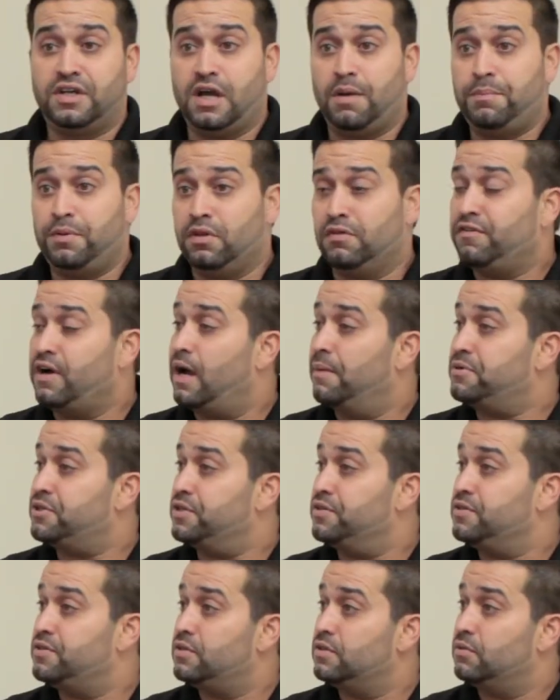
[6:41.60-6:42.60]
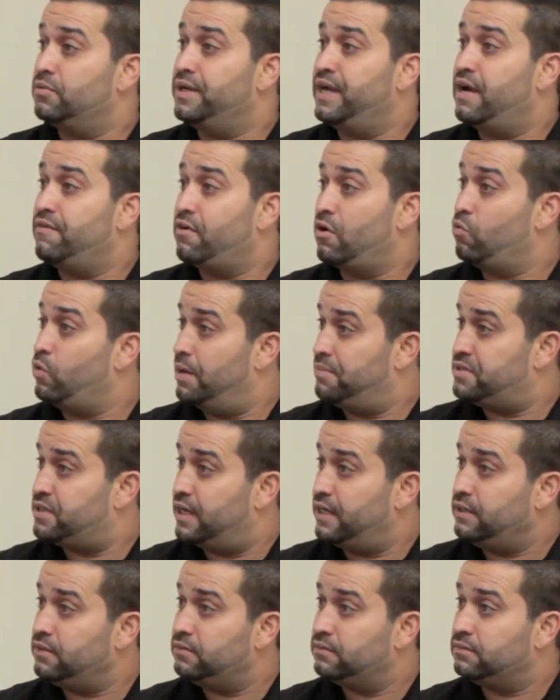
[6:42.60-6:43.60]
a couple of options. We have our
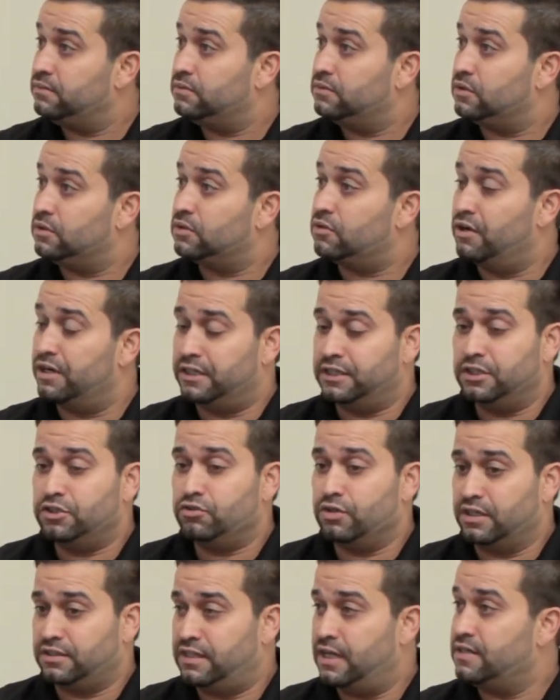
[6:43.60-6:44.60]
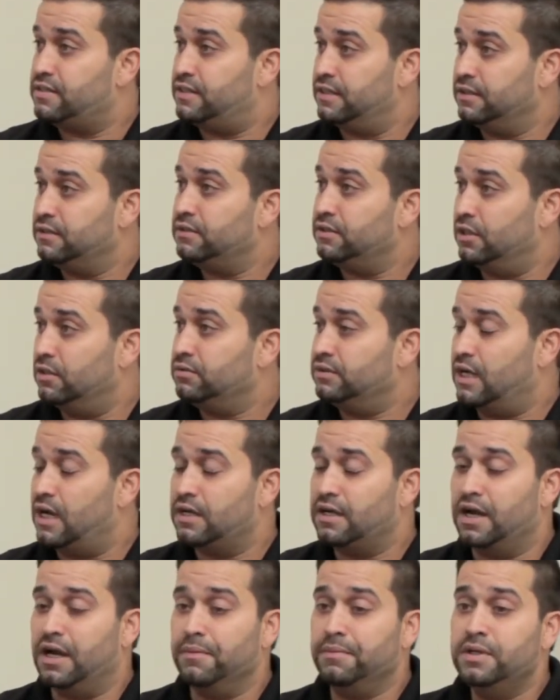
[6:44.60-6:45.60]
website,
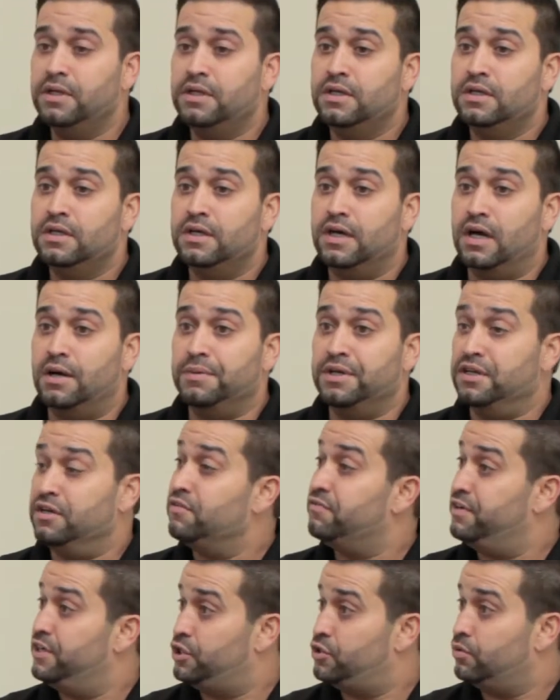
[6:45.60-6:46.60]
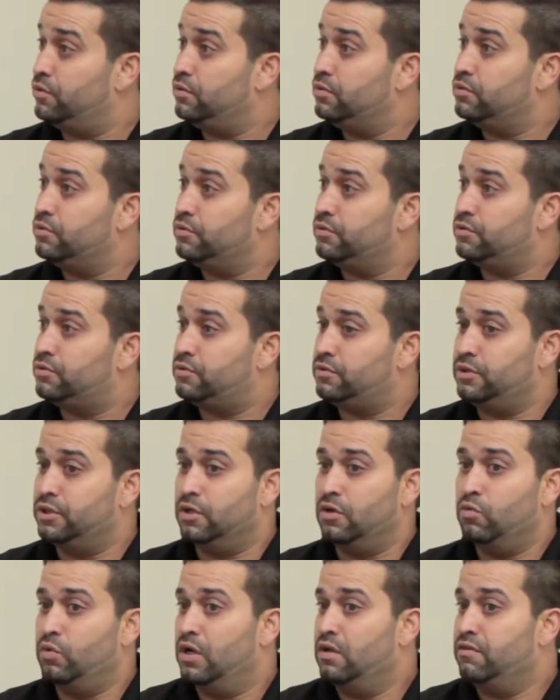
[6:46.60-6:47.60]
accrediteddrugtesting.com. An individual who's
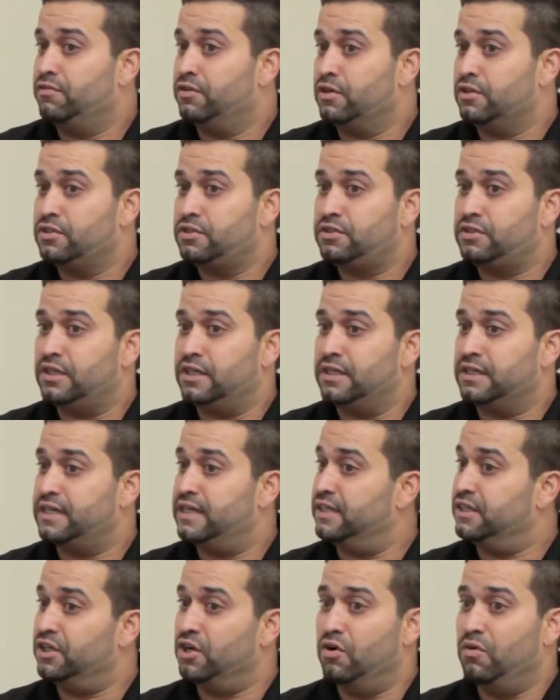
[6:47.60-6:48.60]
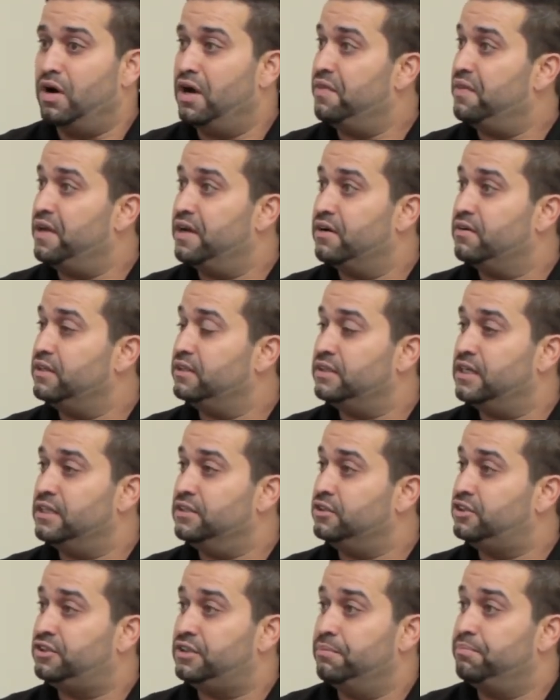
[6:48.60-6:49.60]
well-versed can go on there
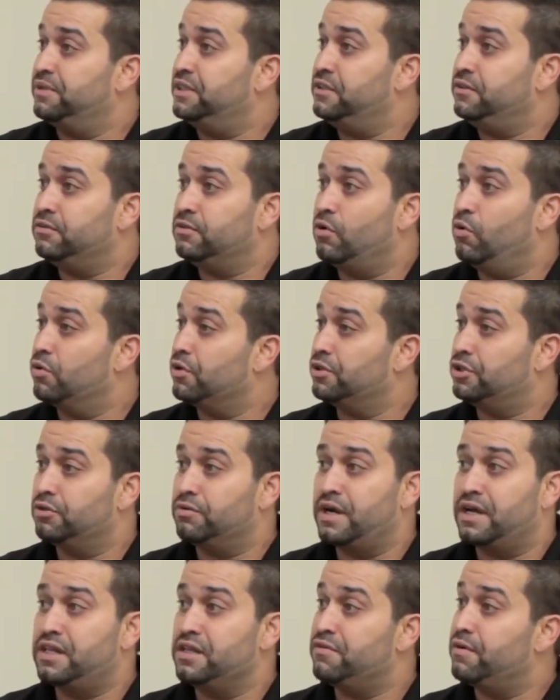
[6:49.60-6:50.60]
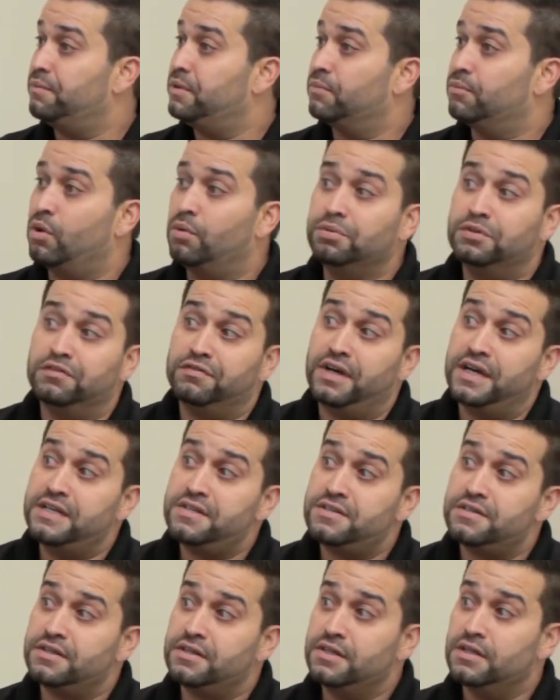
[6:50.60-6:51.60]
and simply order directly from their mobile
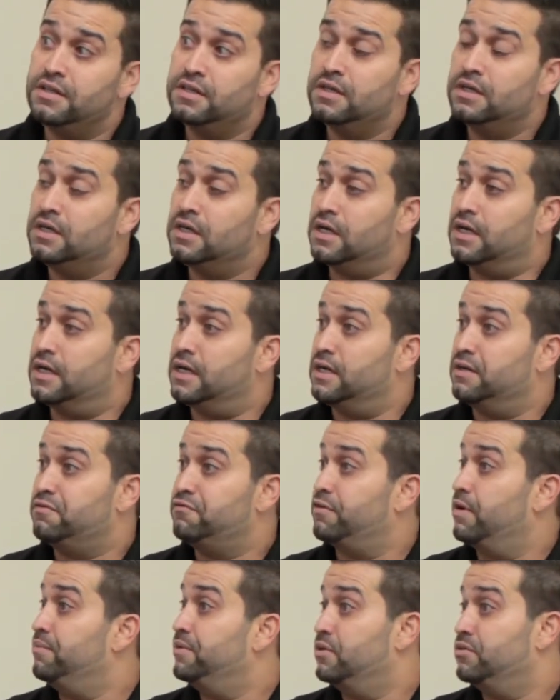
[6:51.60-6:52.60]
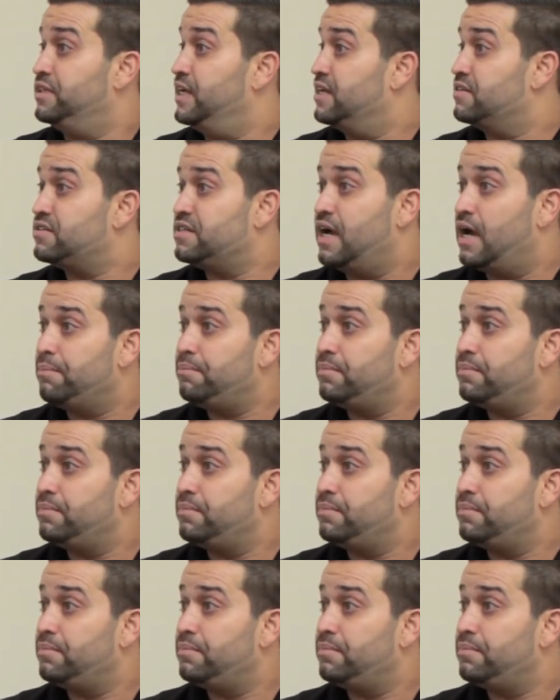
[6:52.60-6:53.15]
device. From their desktop.